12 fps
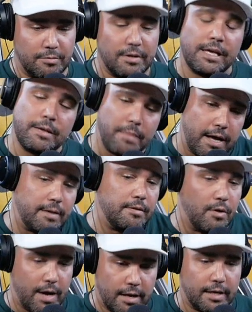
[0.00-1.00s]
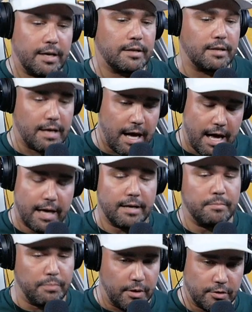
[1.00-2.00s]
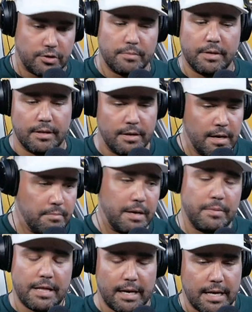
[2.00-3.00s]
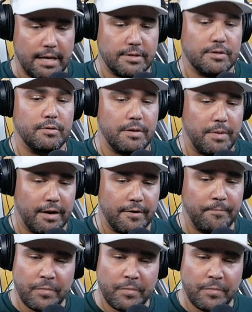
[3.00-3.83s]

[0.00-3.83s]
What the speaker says: He might know how to kick the guy and punch him, and maybe that guy doesn't know any better.